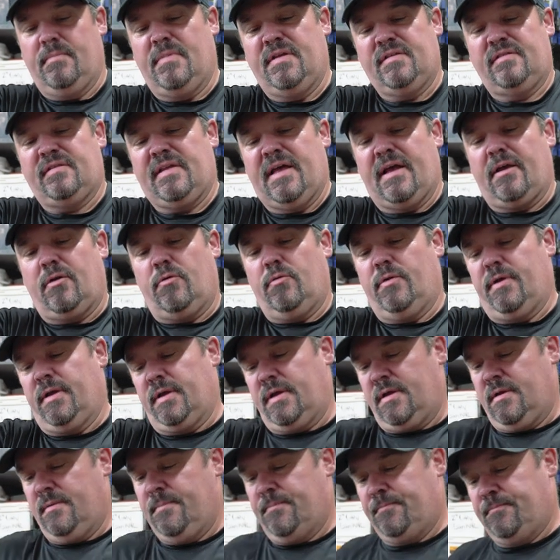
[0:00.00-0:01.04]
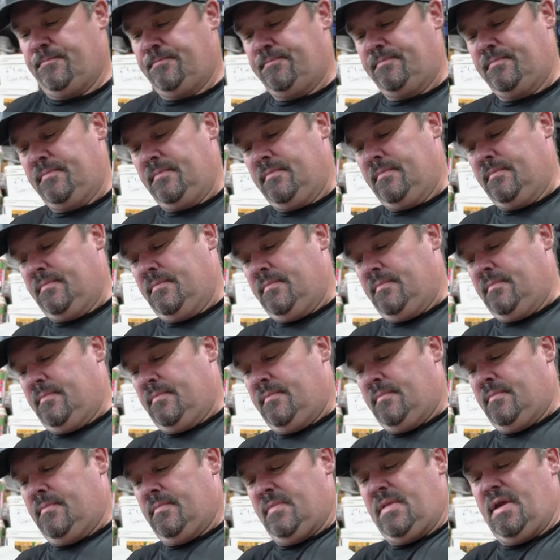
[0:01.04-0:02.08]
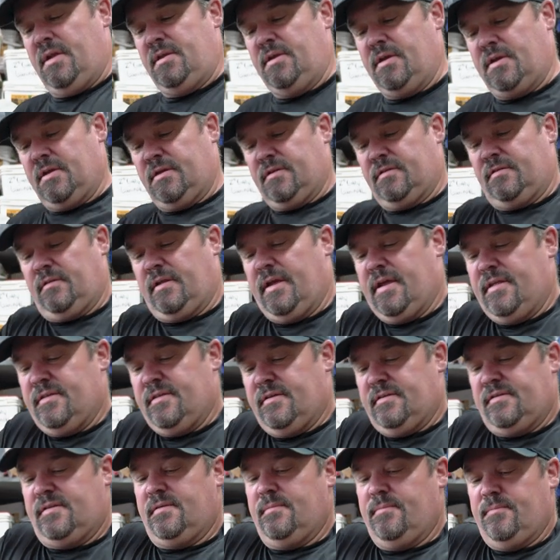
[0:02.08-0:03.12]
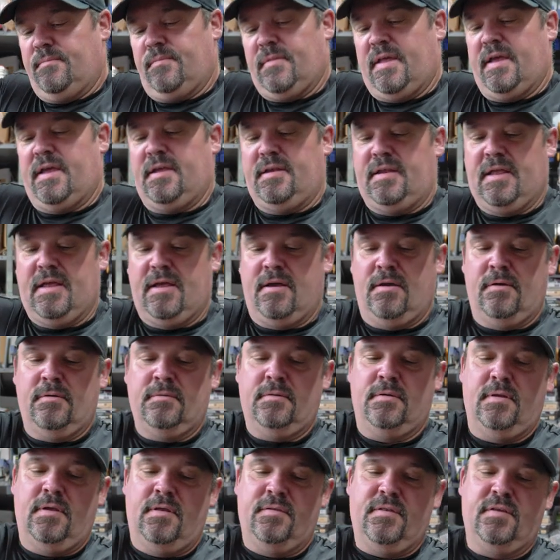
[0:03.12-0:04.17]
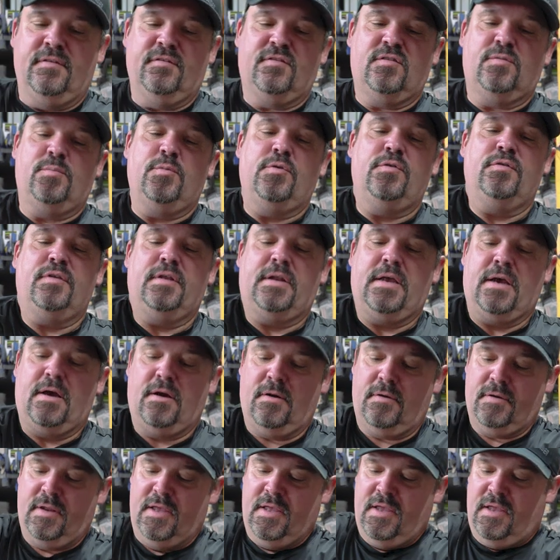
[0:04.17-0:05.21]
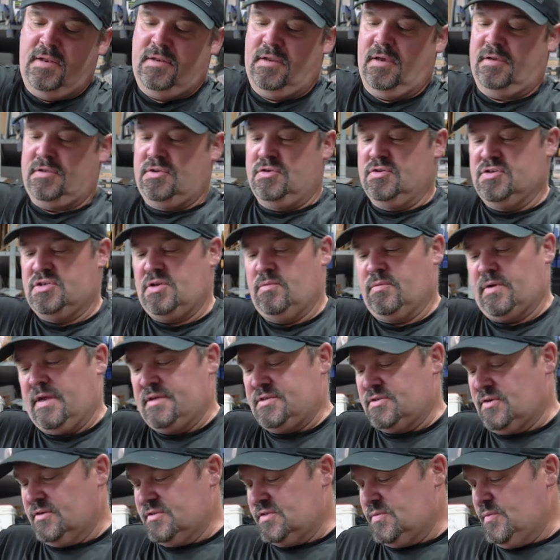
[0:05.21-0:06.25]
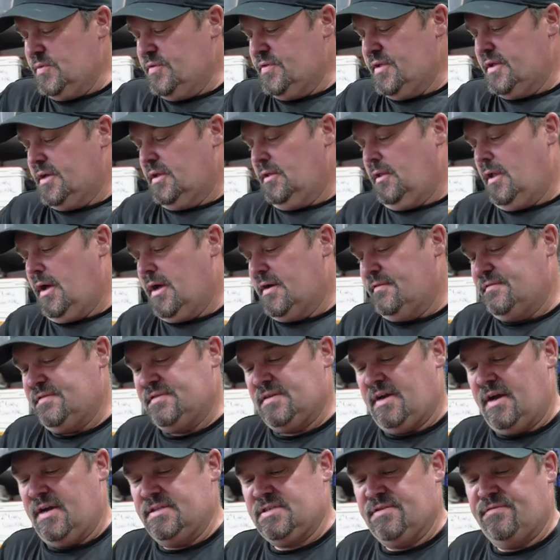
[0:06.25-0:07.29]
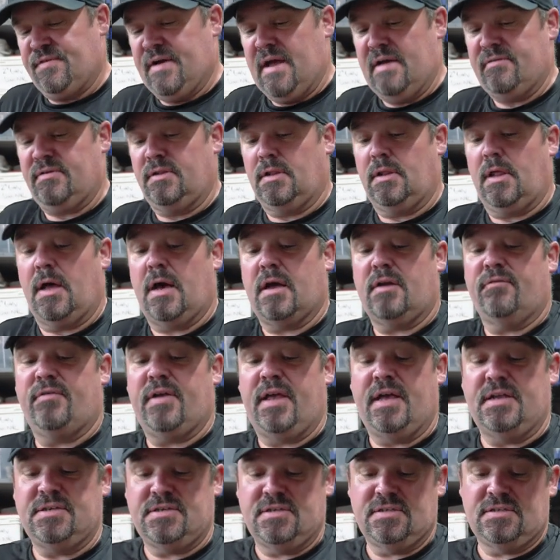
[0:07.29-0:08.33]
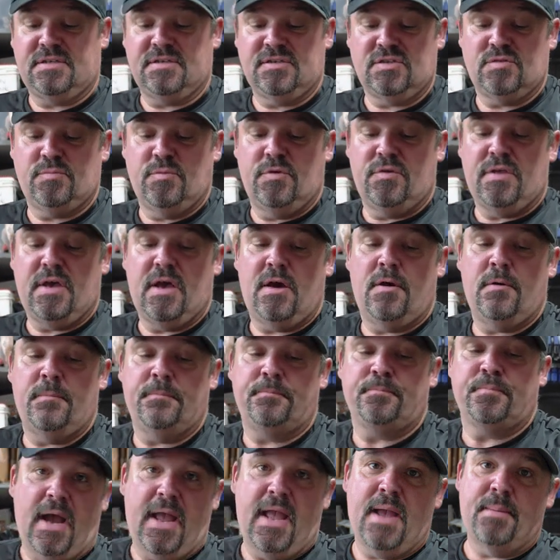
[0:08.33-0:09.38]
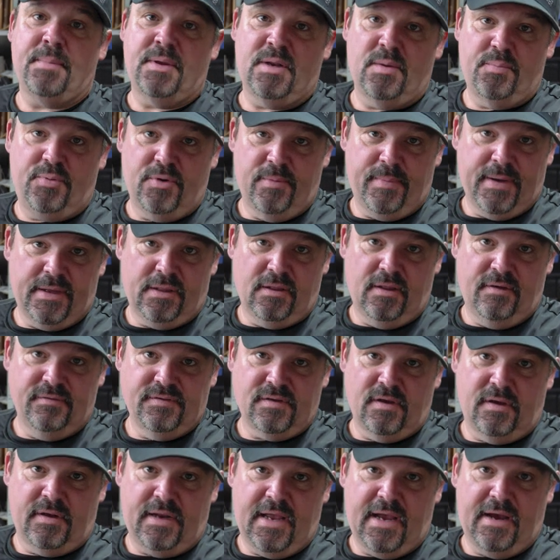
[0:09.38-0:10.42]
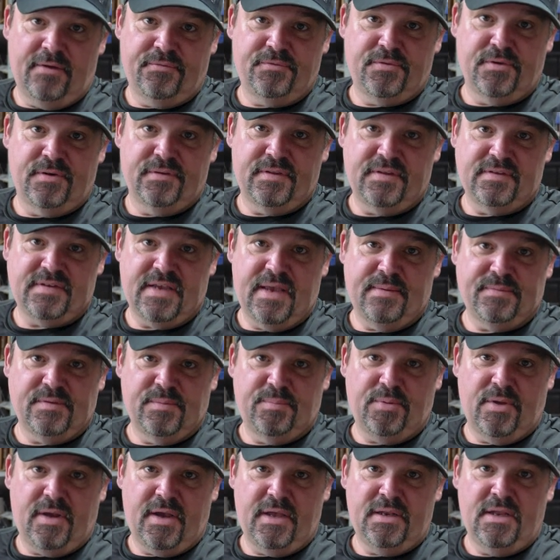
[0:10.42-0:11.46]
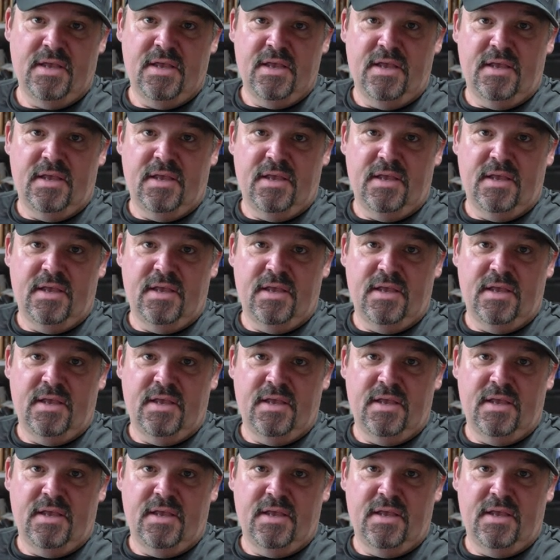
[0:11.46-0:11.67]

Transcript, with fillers: It's that quick and you can just lay this lay it down and then smooth it out. Now usually when I start smoothing a lot of sides, if I have a lot of edges to smooth out, I am gonna put my gloves on after the tape's applied